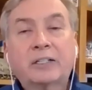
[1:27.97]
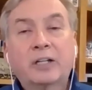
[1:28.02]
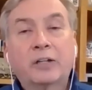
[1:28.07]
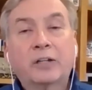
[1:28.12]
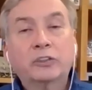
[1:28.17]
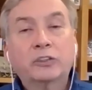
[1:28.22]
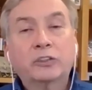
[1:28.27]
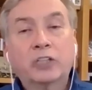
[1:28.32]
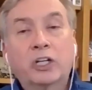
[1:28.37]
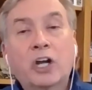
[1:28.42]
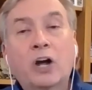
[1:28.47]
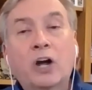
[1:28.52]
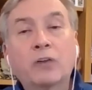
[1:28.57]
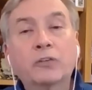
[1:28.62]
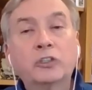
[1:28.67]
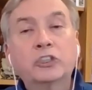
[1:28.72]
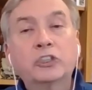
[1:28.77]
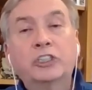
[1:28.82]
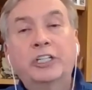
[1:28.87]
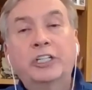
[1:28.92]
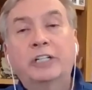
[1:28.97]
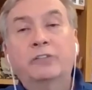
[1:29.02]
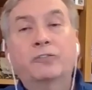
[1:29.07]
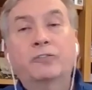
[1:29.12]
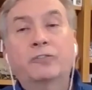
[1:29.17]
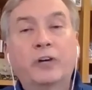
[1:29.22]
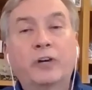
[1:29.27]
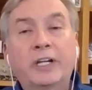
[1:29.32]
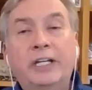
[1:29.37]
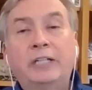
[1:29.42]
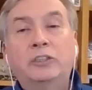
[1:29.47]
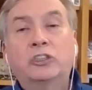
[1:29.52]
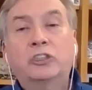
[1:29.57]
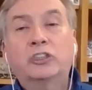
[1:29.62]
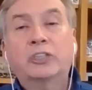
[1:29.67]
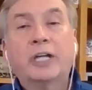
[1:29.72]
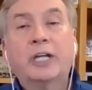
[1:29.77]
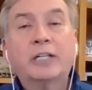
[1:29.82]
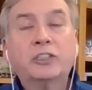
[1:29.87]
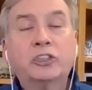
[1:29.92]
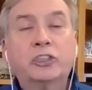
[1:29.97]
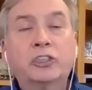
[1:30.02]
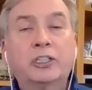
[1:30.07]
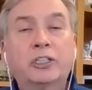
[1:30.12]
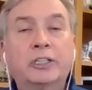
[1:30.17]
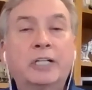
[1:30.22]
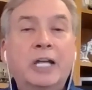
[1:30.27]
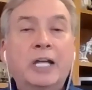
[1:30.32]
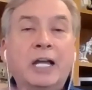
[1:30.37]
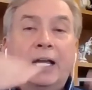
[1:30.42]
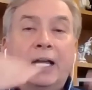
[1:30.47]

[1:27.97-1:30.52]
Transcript: Now there's a cover sheet for each section.